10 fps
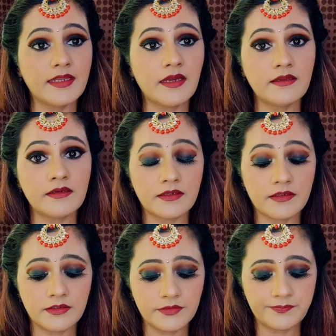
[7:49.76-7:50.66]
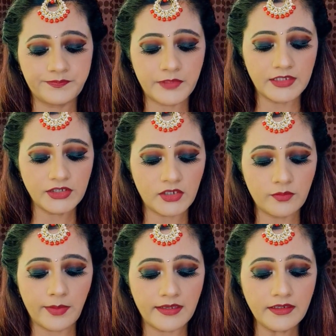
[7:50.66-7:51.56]
color
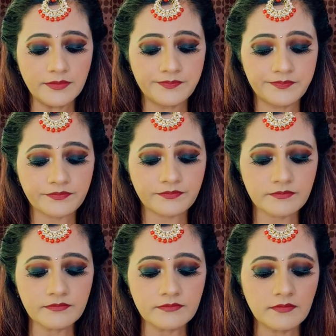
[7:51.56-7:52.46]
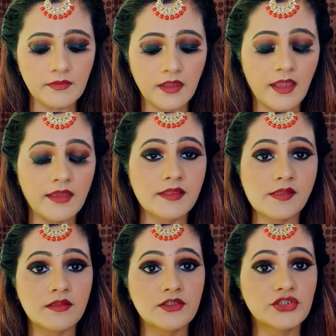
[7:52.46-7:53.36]
eyeshadow palette, and
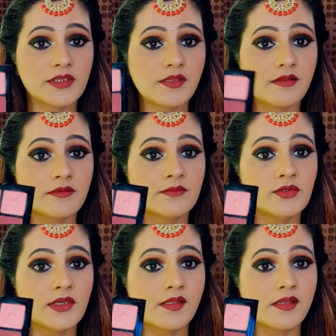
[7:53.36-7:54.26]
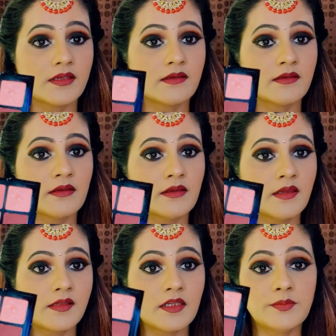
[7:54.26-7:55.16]
these are the shades. You can see
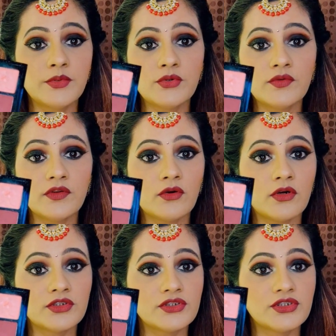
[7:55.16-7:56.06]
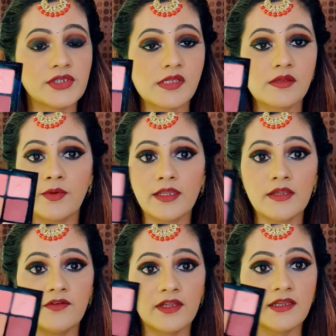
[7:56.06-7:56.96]
such beautiful, gorgeous shades. So
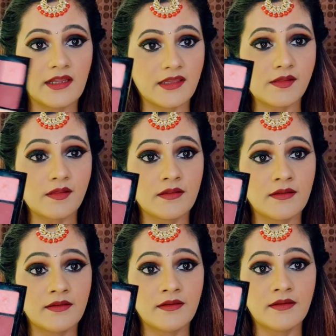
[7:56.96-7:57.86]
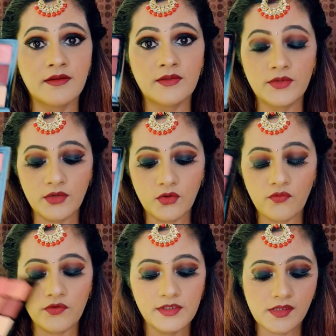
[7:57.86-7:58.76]
very nice. You can
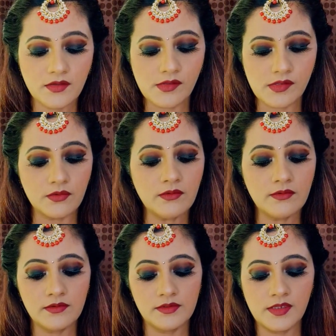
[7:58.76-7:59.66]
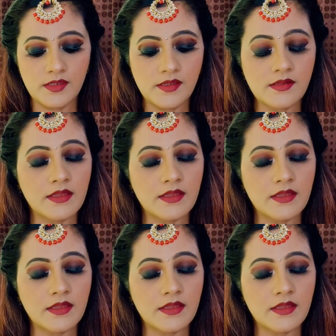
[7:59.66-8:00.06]
go for this also. This is